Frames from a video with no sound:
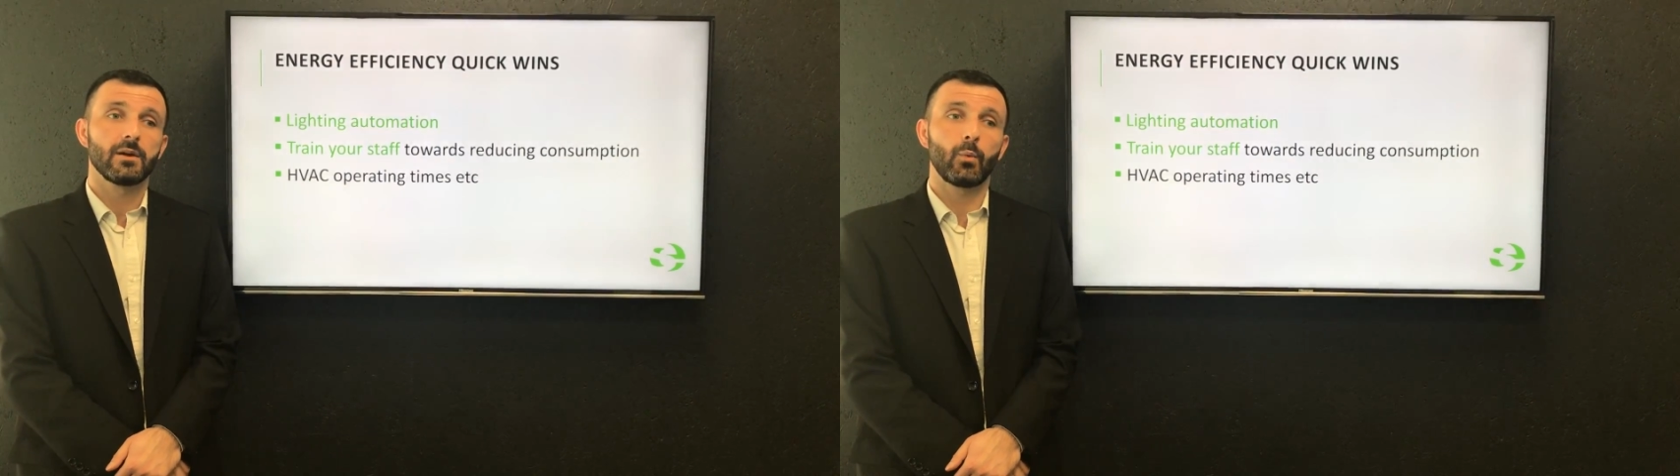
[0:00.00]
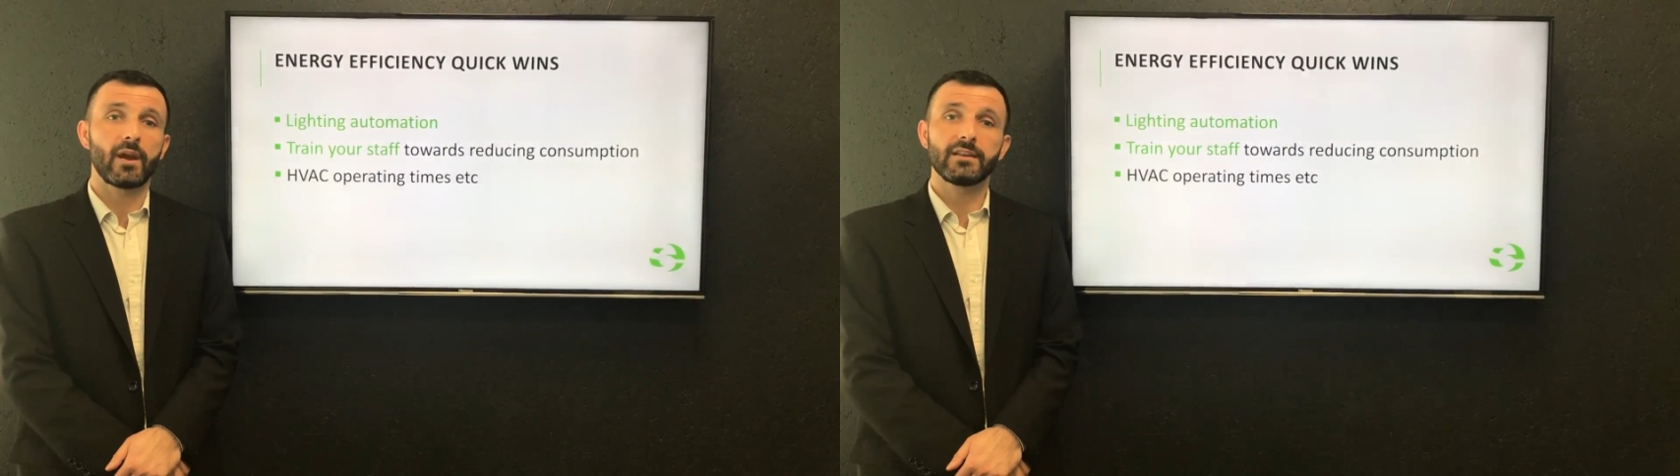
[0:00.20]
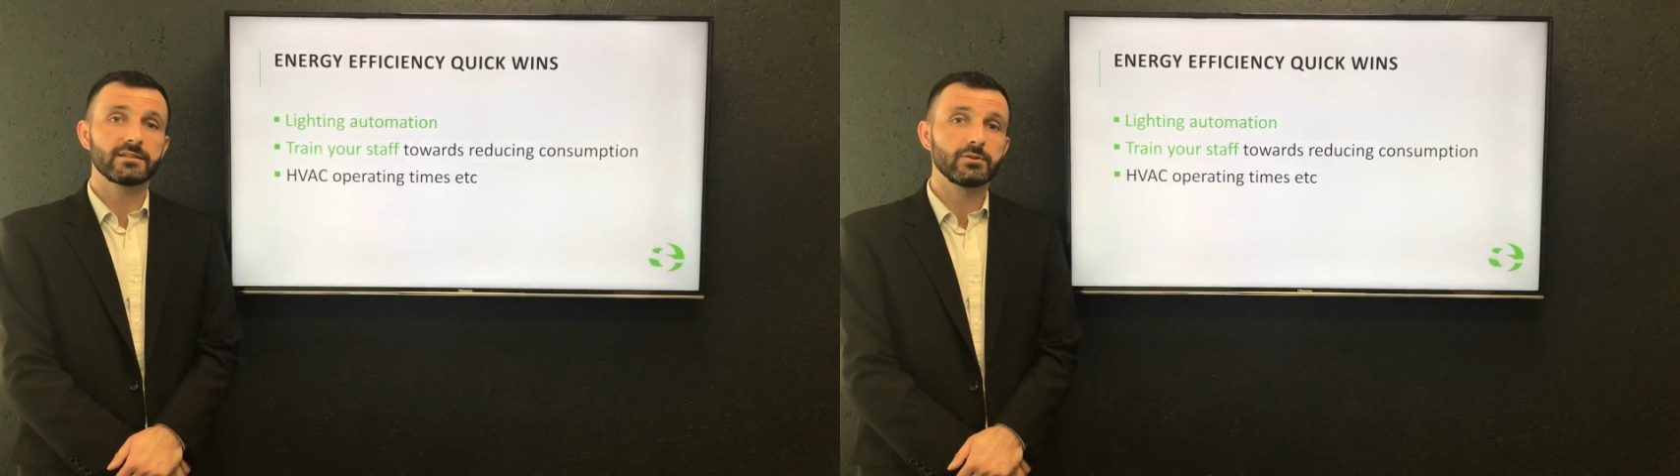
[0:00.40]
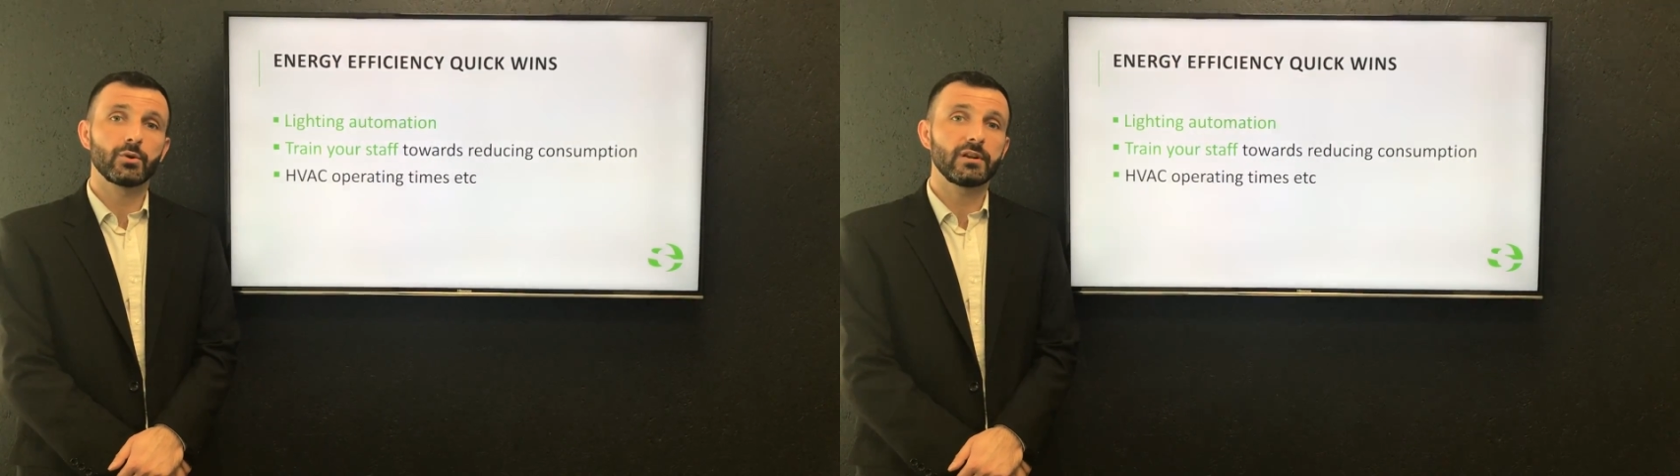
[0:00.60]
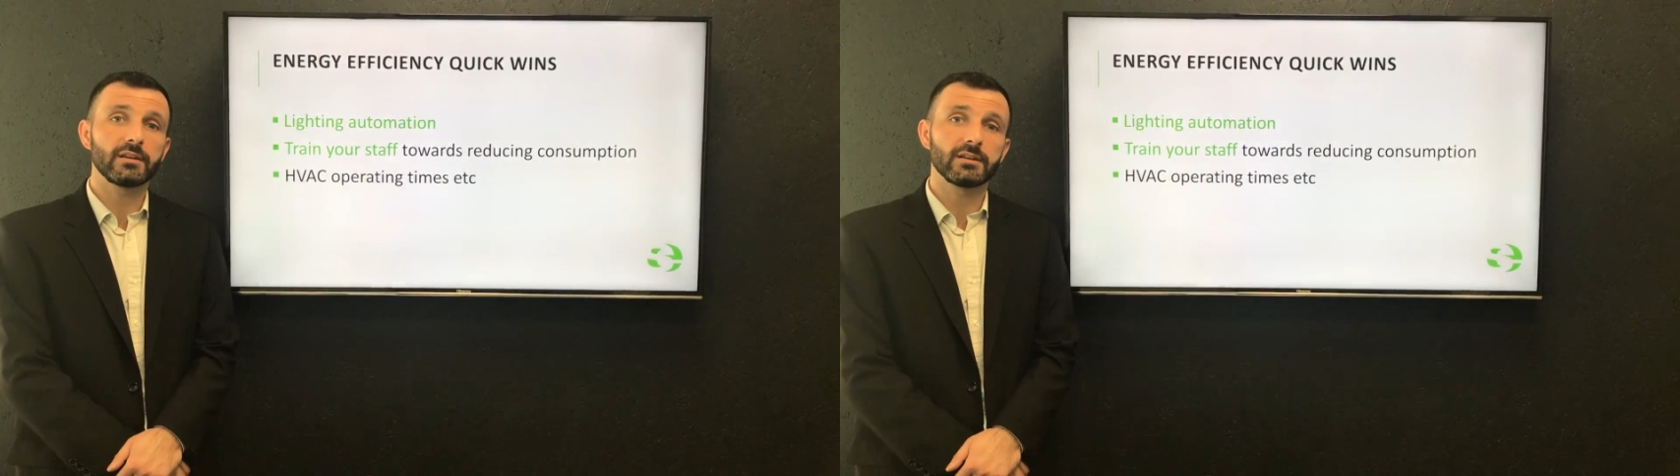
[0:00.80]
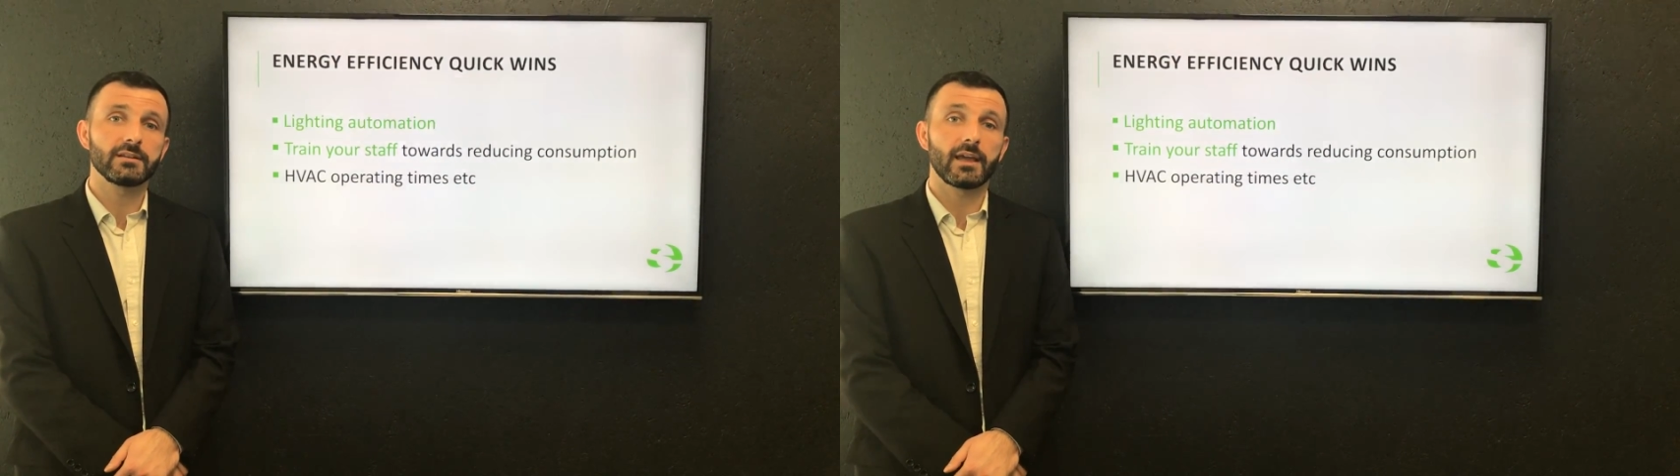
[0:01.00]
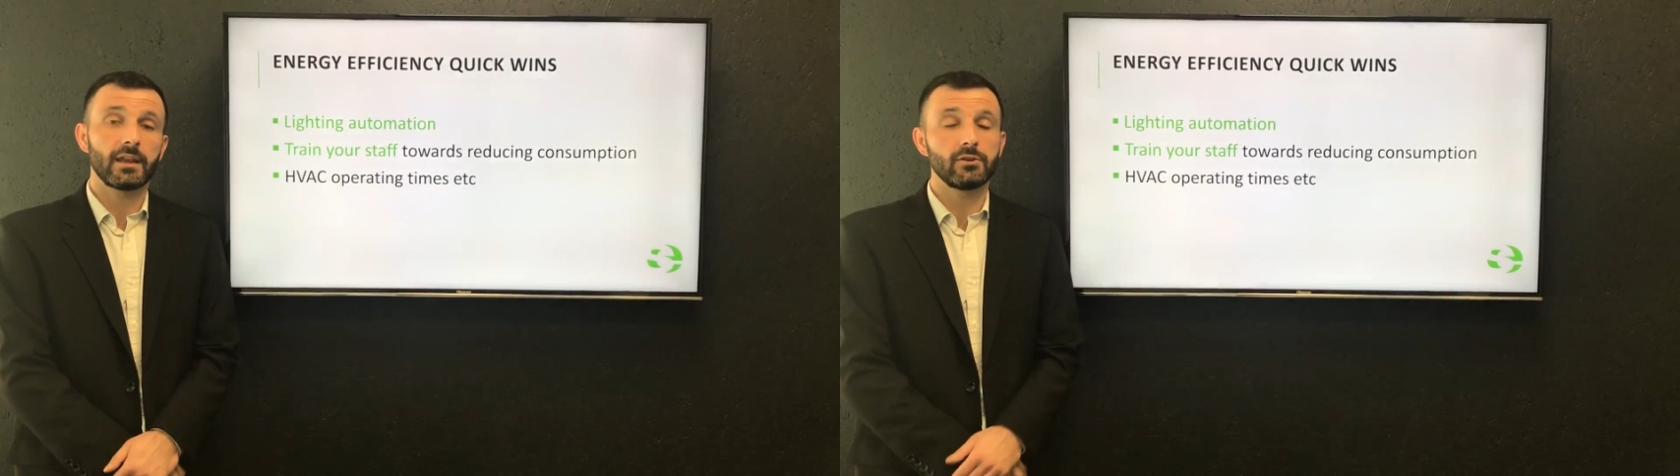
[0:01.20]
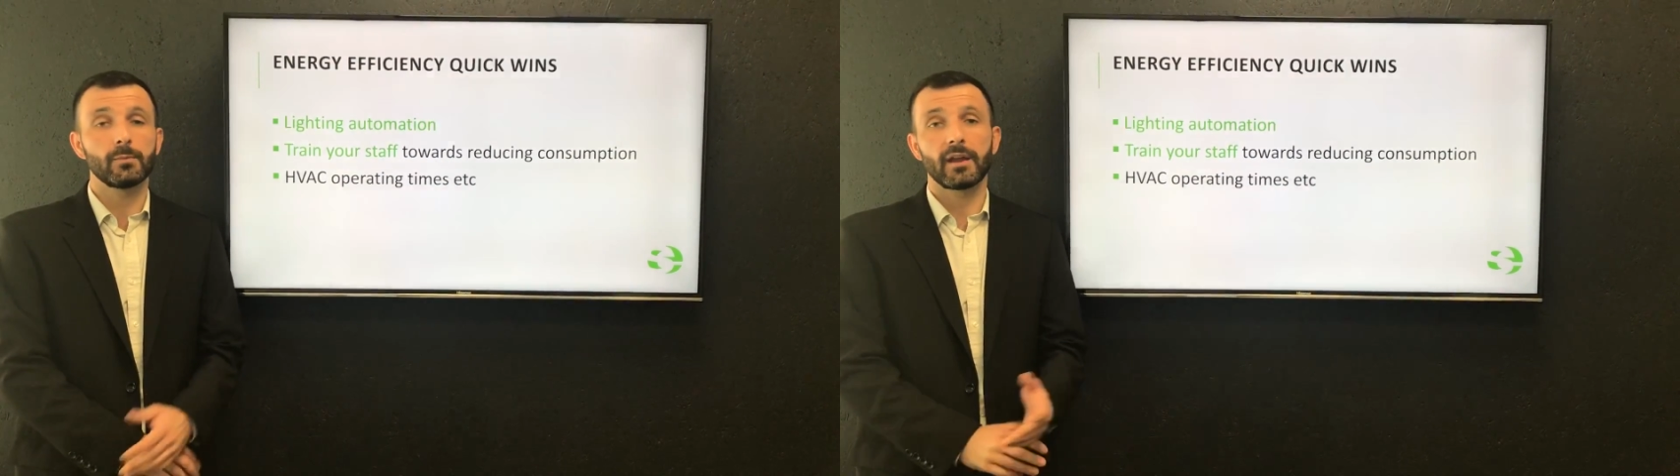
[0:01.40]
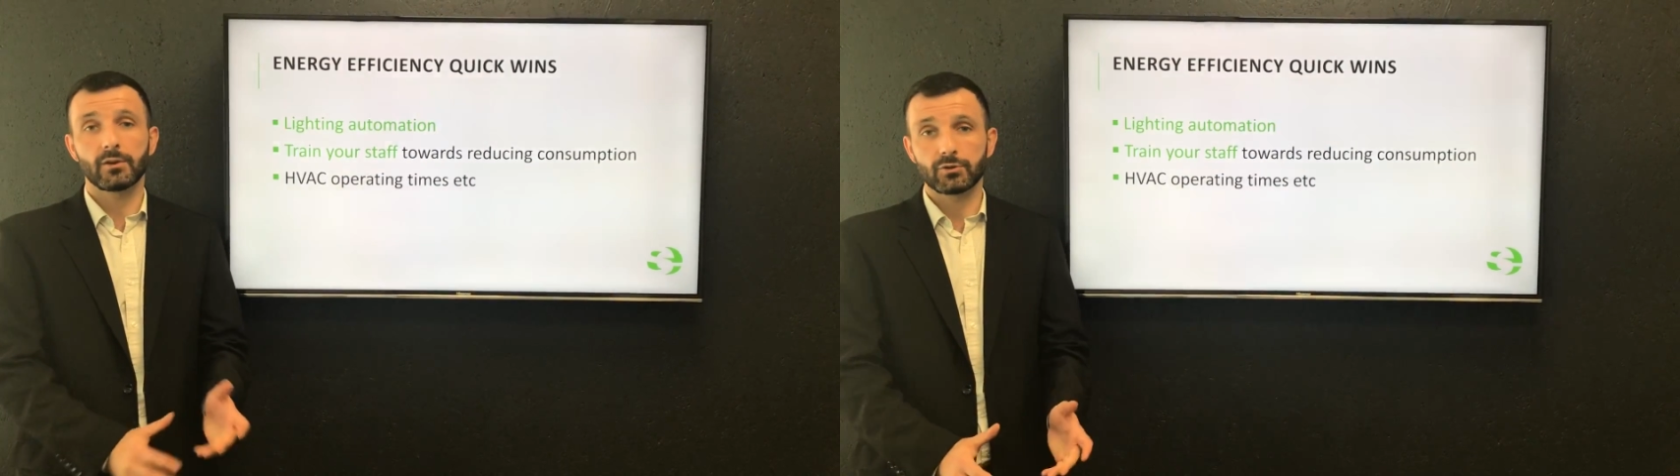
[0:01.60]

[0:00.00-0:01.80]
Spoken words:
when it's not needed and you might